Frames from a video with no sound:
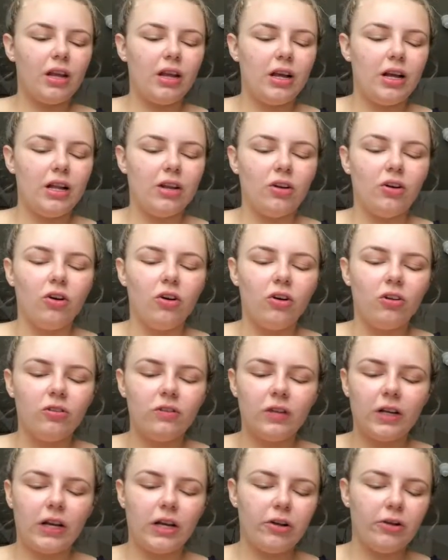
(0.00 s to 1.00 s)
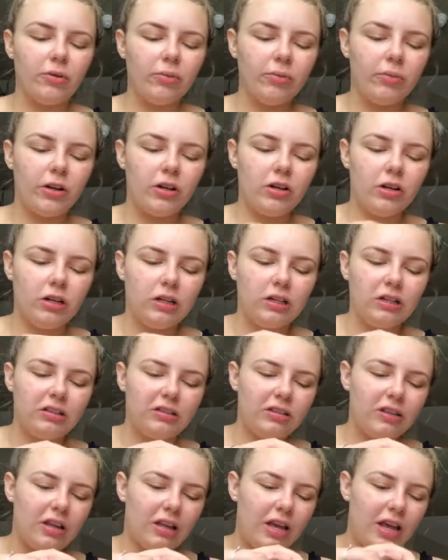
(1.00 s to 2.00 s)
And also
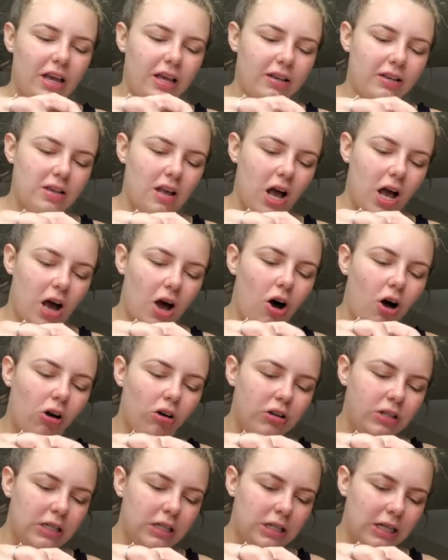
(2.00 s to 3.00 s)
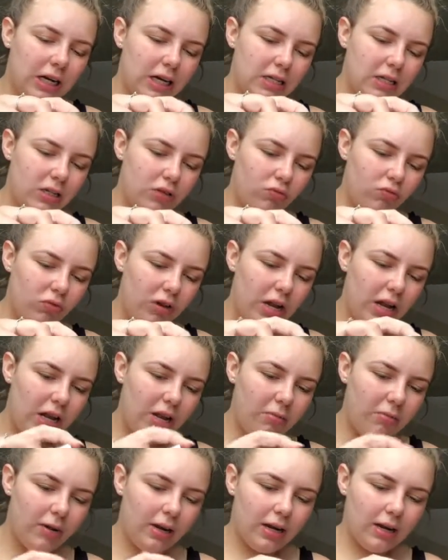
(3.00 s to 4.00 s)
because it oxidizes
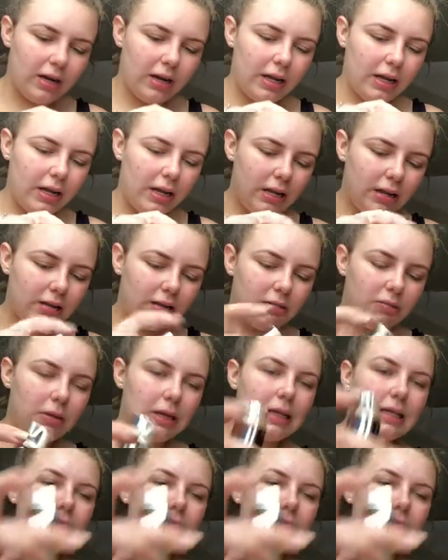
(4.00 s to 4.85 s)
really badly into my